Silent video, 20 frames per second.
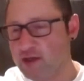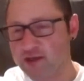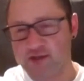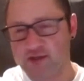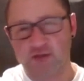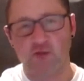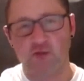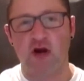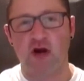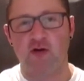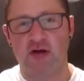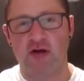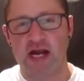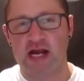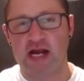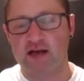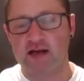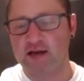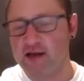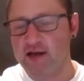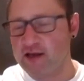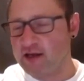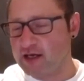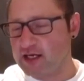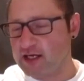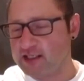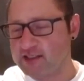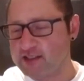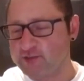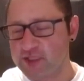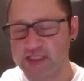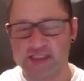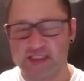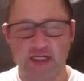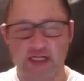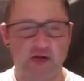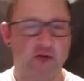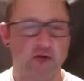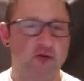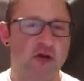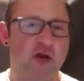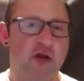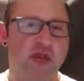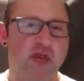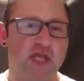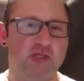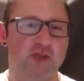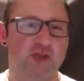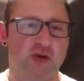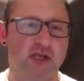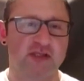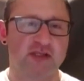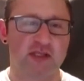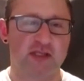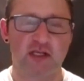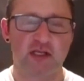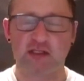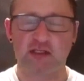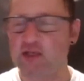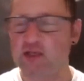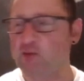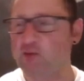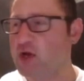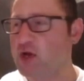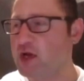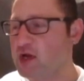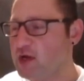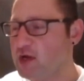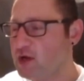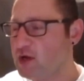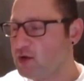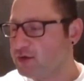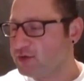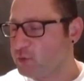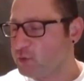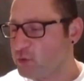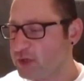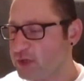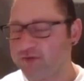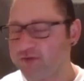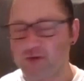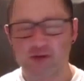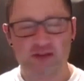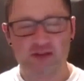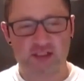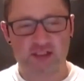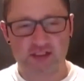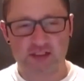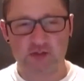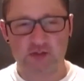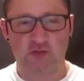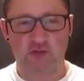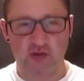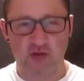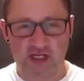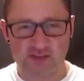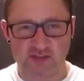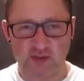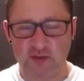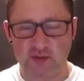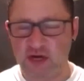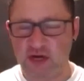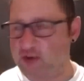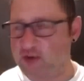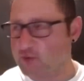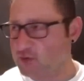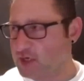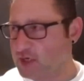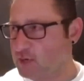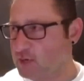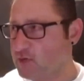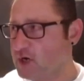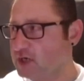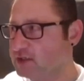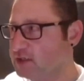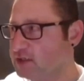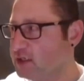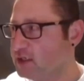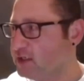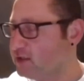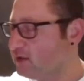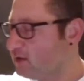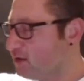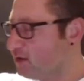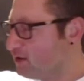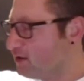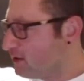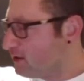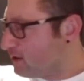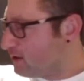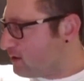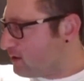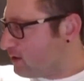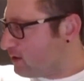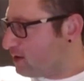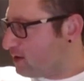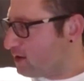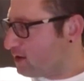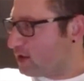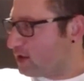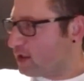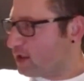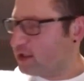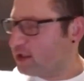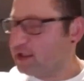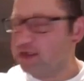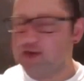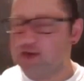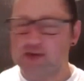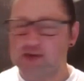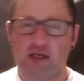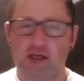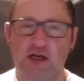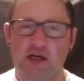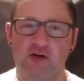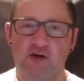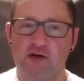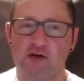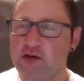squat rack uh, this place I go to now, Bayshore Athletic Club, one of the first things that impressed me about it when I walked in uh, years ago,